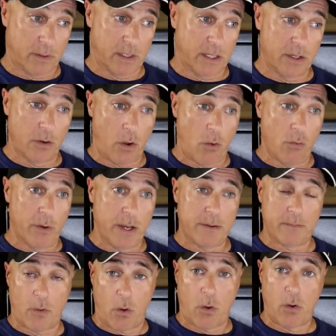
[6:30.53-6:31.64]
didn't own
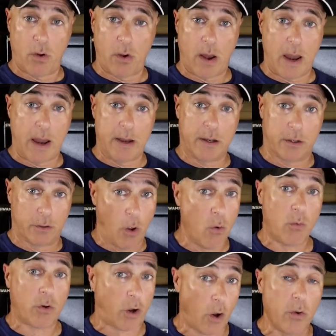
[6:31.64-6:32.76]
it, or I
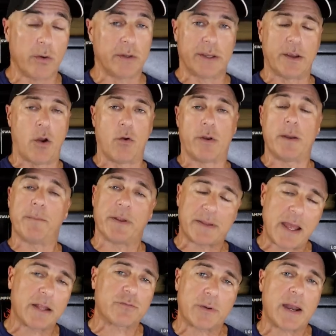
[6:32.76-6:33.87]
don't currently own it, but
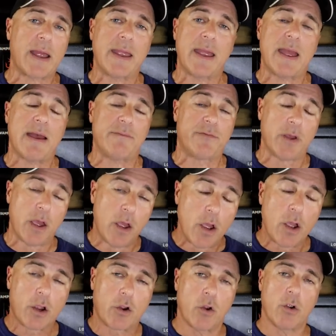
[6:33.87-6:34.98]
that's what I have
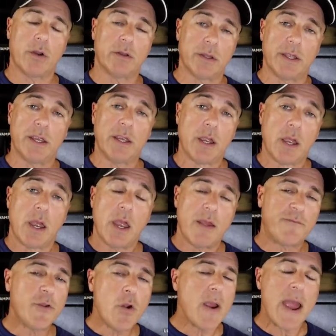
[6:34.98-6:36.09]
currently.
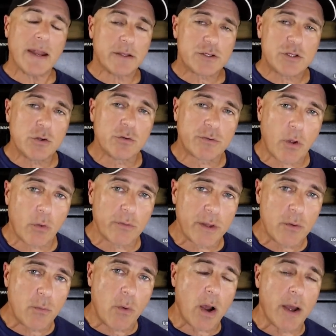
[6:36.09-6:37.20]
If you had to choose
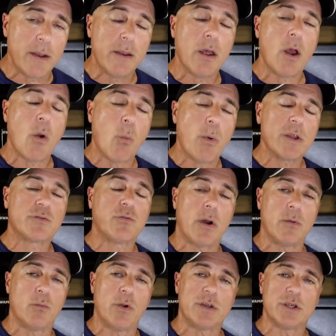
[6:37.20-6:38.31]
only one, which
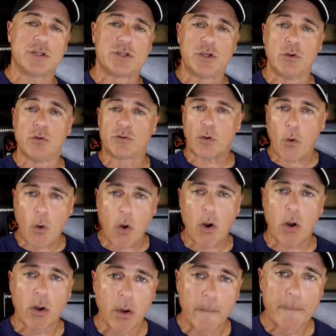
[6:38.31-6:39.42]
one would you choose?
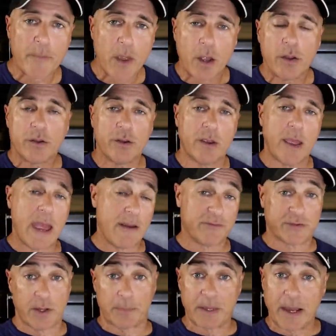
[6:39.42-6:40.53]
Or do you have
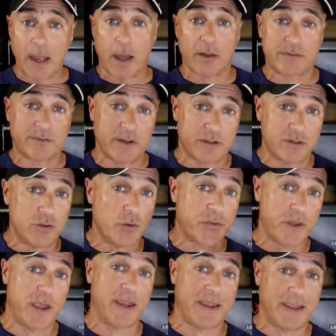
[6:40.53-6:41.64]
something else that you
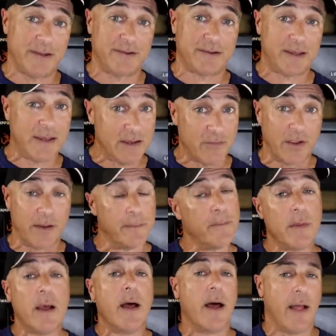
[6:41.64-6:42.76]
think is
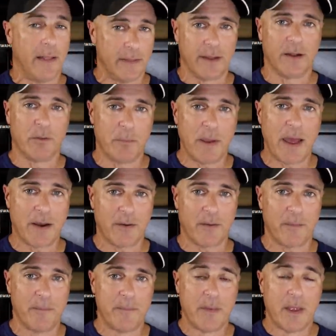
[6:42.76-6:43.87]
even a little
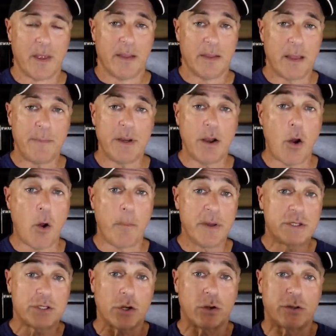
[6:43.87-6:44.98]
better? Let me know, and
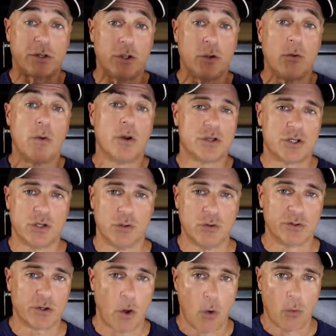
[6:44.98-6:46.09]
be sure to
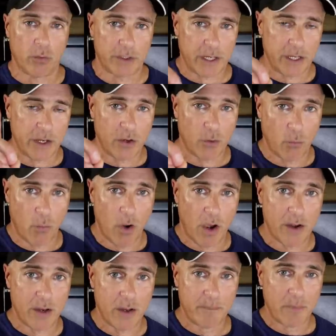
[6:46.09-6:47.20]
choose only
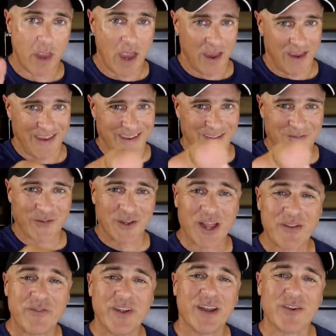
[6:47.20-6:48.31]
one. If you
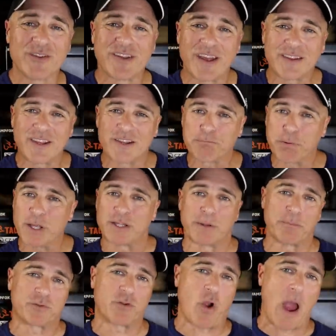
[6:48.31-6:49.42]
like videos like this, please
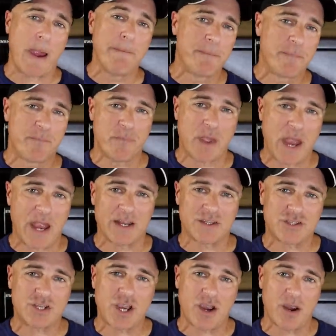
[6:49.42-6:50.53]
subscribe and
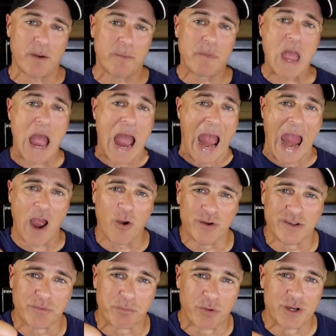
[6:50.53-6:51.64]
share. I
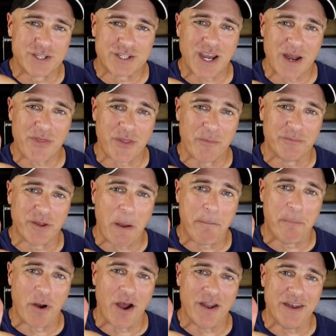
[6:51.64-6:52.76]
always appreciate the thumbs
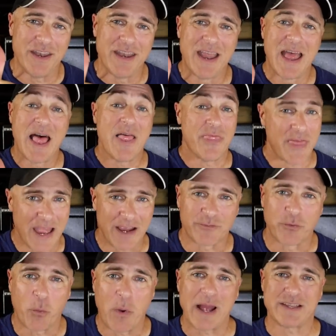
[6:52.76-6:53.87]
up button. Thanks
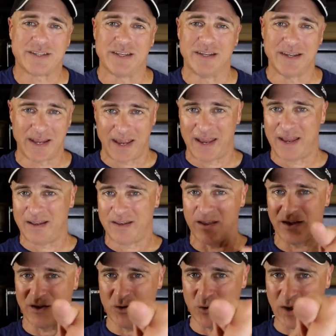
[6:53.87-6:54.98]
for watching, and
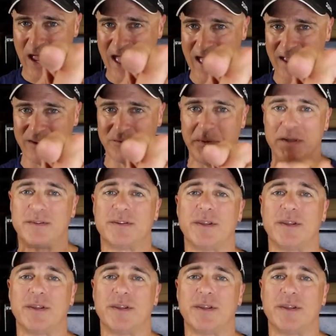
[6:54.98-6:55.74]
you guys be